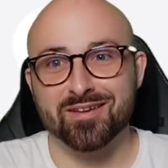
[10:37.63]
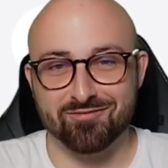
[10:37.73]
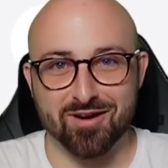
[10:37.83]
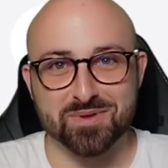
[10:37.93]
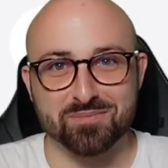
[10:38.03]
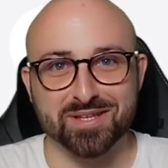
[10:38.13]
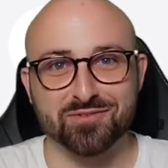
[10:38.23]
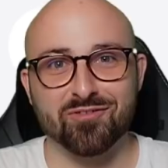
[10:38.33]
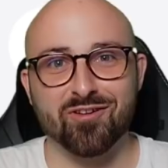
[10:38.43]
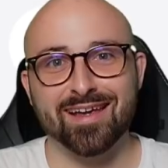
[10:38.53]
grab something
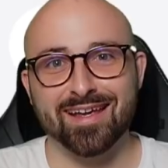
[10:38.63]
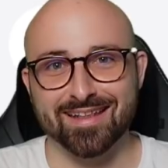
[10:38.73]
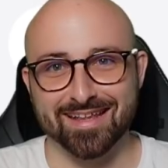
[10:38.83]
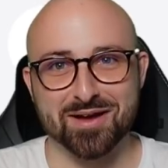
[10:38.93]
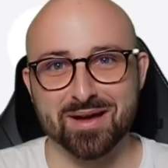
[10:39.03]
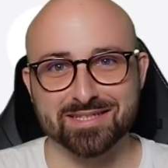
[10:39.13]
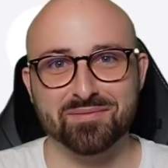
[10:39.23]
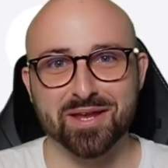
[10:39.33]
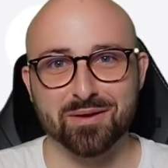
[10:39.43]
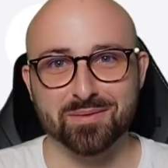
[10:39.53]
to write, and then come back to
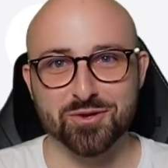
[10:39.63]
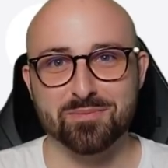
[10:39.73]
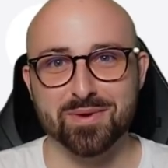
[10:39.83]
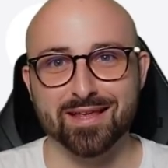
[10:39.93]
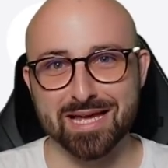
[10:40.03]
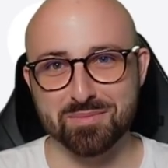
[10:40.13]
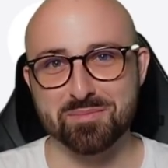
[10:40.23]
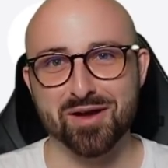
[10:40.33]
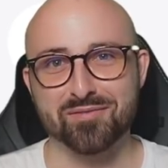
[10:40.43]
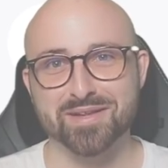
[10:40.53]
the video in 2 minutes, that'd be
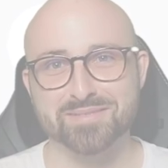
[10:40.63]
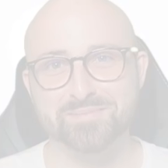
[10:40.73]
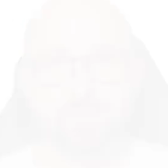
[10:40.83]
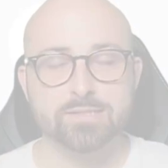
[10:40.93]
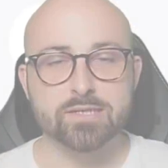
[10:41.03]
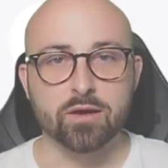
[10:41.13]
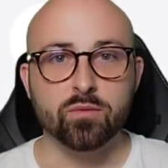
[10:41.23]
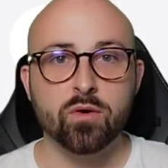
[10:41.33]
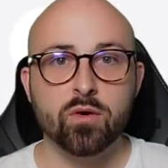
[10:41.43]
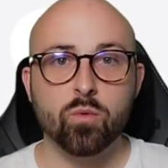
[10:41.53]
perfect. So
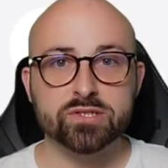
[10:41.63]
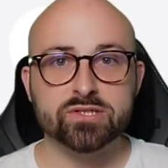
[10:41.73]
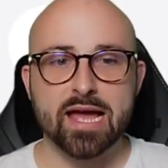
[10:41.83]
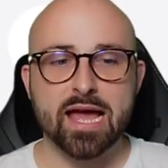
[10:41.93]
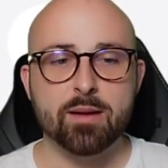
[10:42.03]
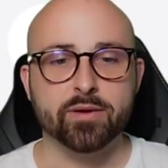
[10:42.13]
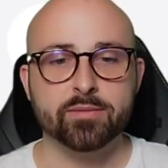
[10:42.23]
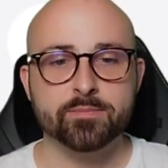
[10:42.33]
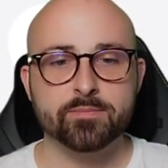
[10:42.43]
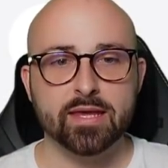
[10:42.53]
what's going to
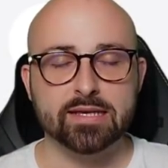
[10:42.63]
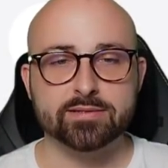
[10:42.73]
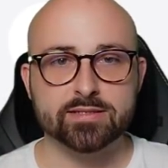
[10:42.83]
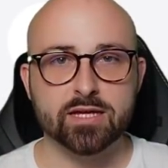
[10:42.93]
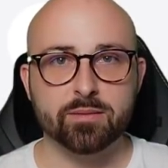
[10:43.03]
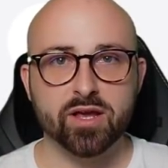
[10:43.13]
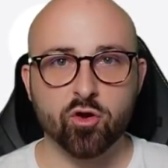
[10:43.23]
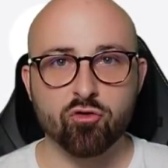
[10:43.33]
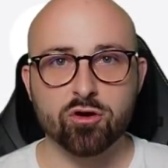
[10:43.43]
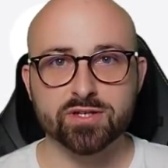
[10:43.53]
happen is there's going to be a
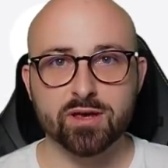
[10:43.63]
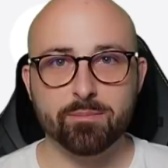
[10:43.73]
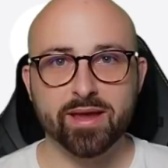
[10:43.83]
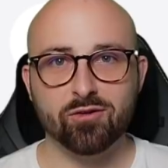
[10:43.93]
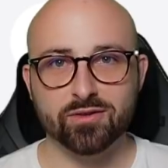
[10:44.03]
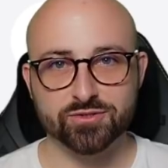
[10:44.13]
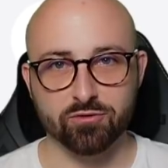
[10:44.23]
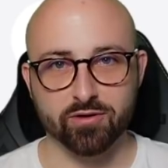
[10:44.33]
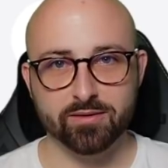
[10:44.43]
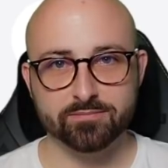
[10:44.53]
cross appear on the
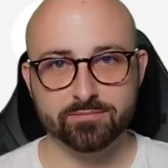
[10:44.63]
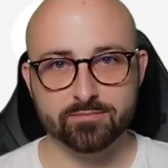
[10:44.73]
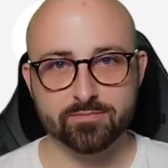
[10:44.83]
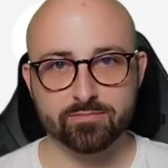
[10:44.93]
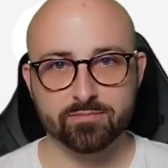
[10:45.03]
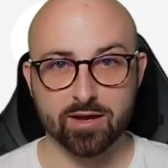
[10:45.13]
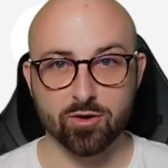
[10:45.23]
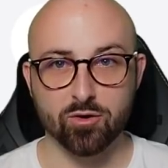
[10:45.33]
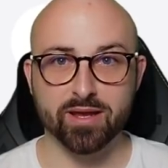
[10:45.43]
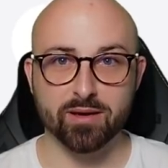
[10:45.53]
screen.
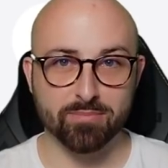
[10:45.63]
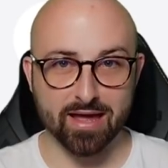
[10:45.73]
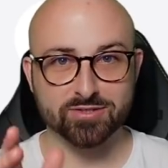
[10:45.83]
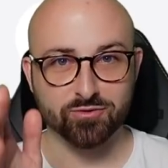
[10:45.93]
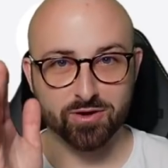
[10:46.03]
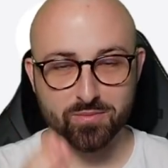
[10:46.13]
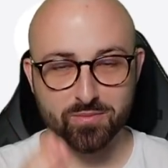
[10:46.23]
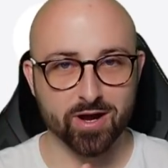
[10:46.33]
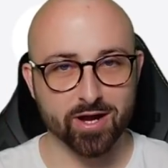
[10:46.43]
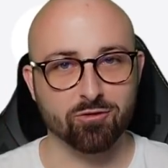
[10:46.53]
It will be a black screen with a
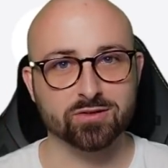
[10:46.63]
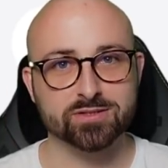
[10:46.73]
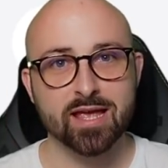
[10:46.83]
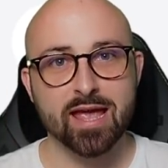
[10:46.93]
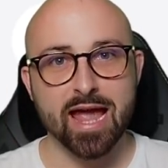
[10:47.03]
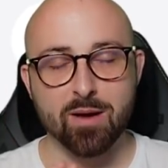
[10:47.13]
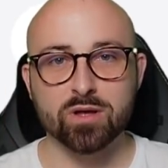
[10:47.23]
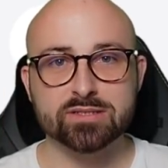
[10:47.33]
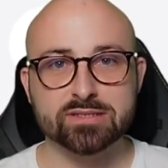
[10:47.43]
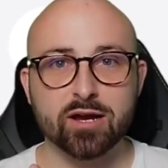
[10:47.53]
white cross. And
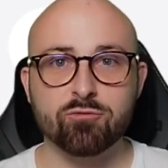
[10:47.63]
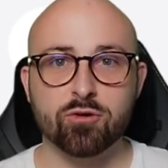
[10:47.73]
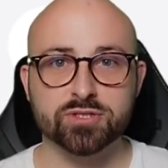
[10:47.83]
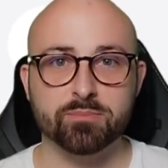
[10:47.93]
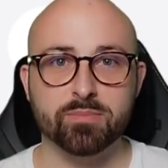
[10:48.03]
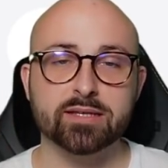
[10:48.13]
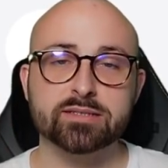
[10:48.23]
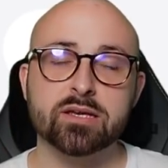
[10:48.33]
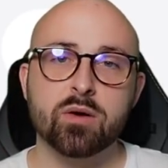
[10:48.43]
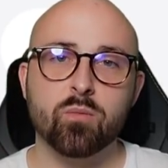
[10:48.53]
once that cross
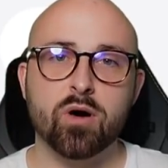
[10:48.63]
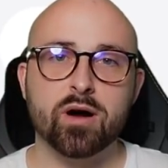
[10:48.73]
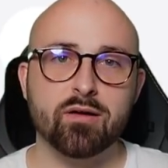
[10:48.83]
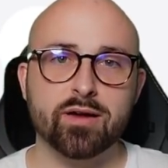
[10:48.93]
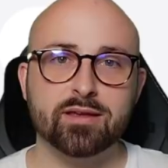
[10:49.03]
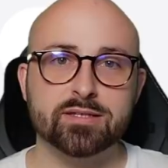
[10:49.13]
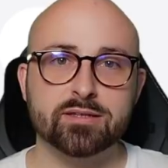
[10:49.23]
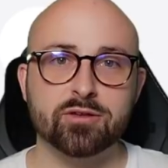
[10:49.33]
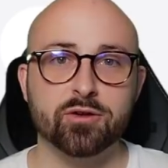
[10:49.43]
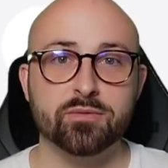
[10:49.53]
appears, what I'd like you to
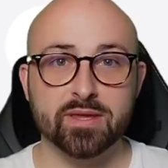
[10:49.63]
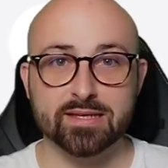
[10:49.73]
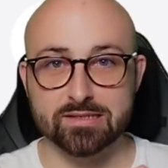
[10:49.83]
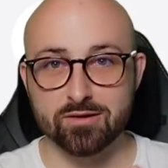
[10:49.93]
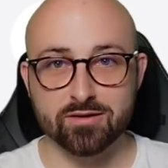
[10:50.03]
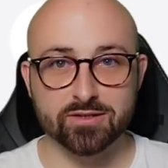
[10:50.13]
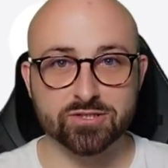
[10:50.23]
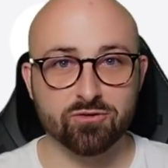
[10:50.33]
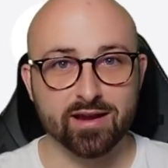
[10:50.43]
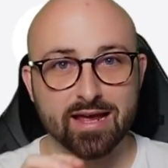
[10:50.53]
do is look at the
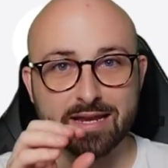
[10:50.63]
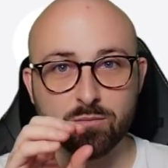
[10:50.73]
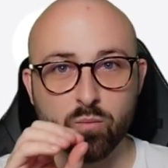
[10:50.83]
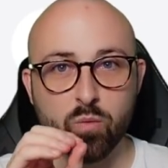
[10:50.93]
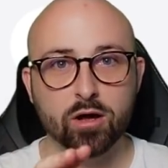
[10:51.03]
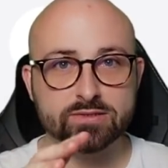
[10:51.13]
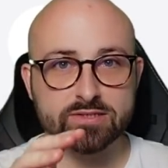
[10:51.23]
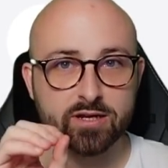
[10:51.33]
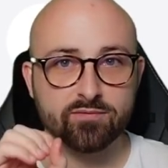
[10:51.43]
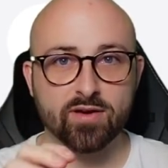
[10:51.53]
screen and words are
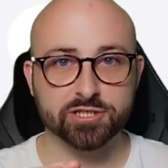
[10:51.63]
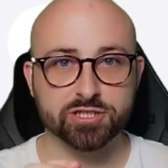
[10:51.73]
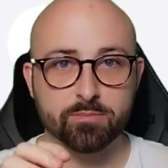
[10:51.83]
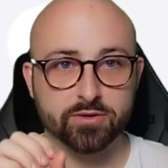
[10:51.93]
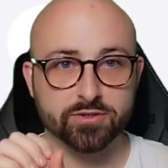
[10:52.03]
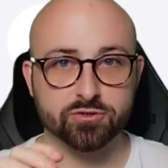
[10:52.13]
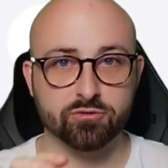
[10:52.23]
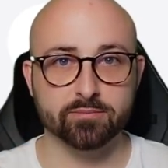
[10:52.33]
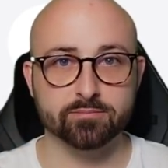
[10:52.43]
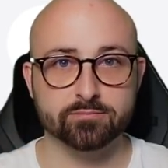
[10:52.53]
going to flash up on the
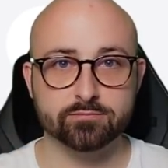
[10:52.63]
screen.